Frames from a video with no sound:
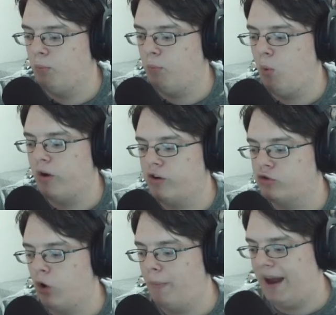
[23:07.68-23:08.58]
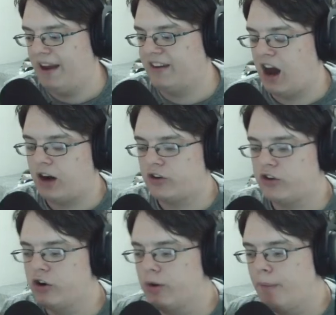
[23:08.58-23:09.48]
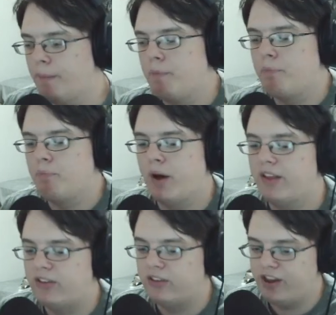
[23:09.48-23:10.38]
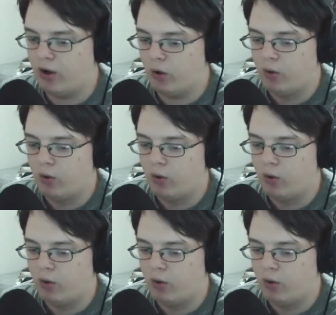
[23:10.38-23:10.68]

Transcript: more controlled by a doctor, but still,